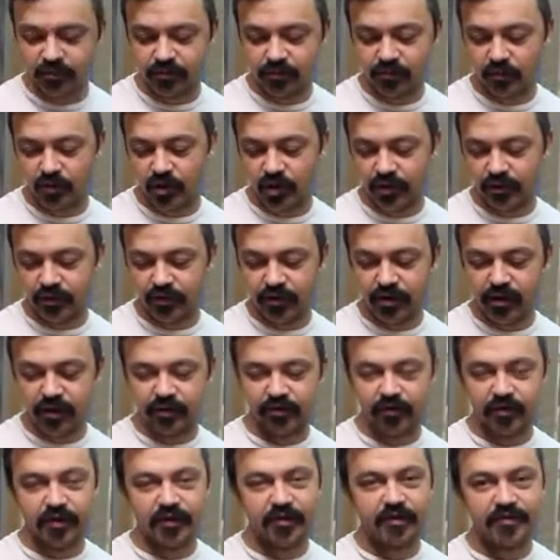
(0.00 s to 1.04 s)
long grain
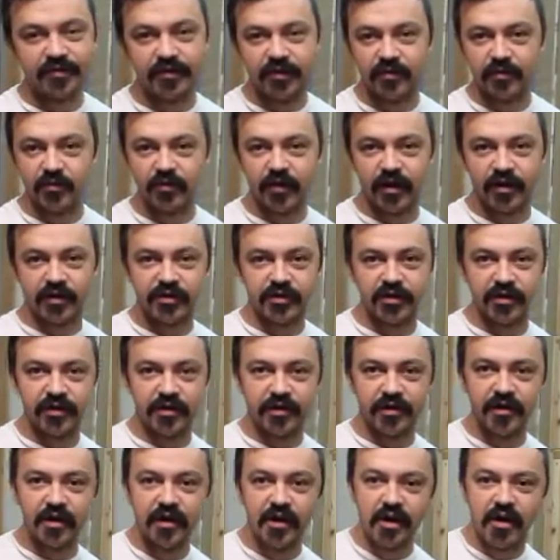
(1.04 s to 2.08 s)
in the same
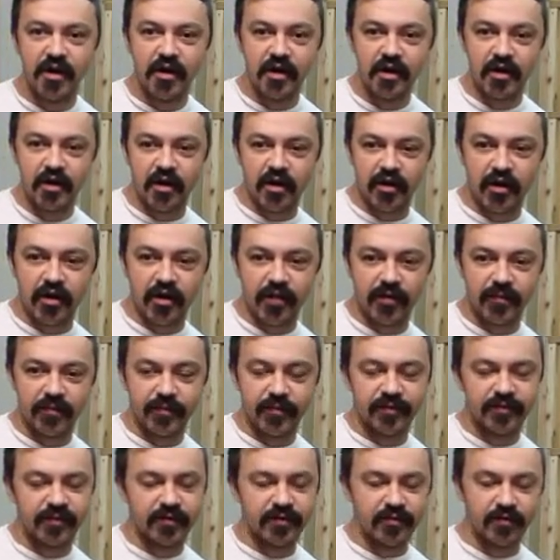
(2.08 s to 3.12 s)
direction,
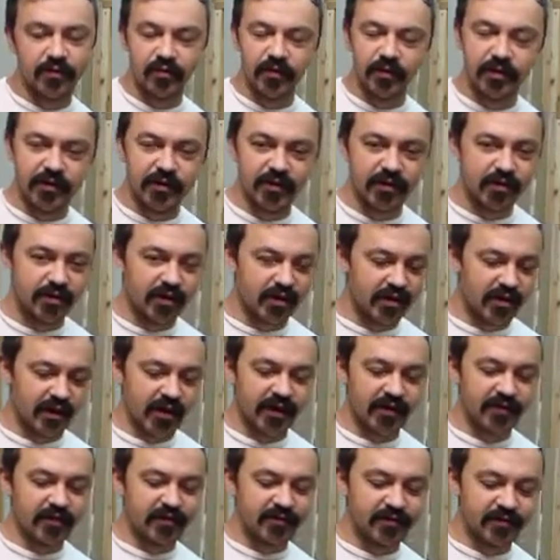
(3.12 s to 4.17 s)
it's going to be really a
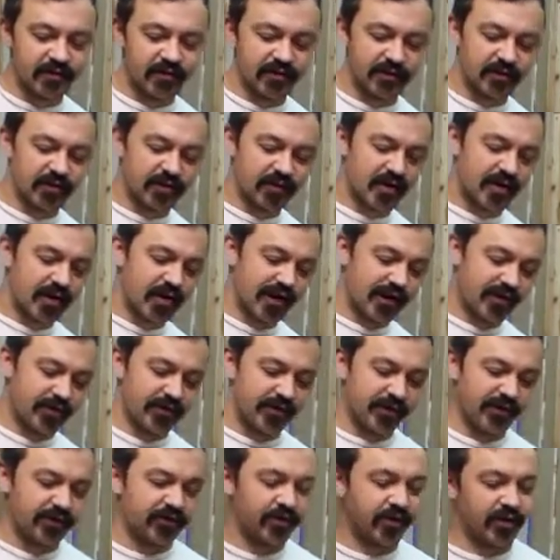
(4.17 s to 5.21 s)
lot easier to cut out,
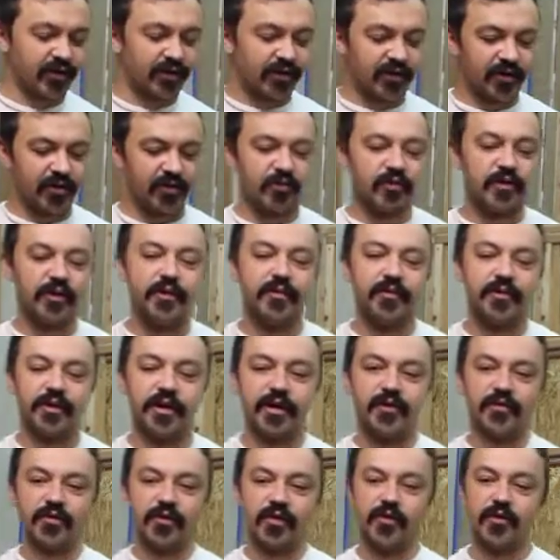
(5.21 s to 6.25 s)
and so I can get away with
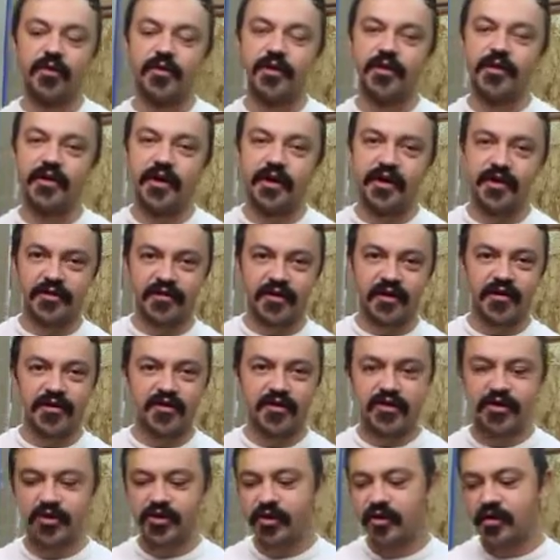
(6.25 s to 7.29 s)
having a really light
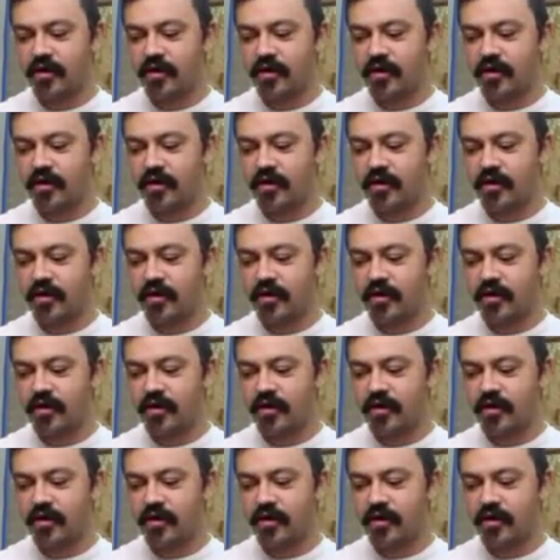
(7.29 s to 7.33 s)
touch